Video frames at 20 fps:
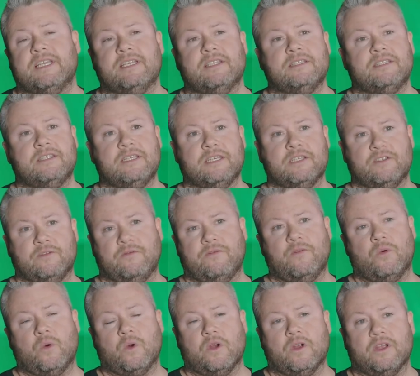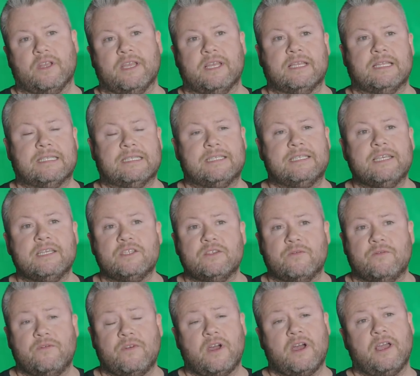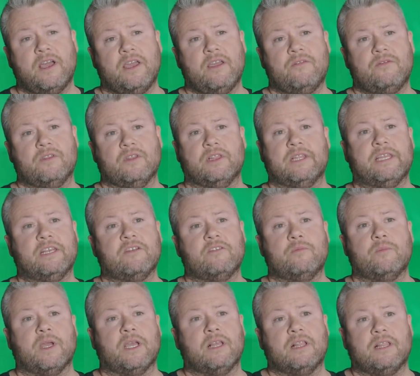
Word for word: in Season four. In Season five, the leader of my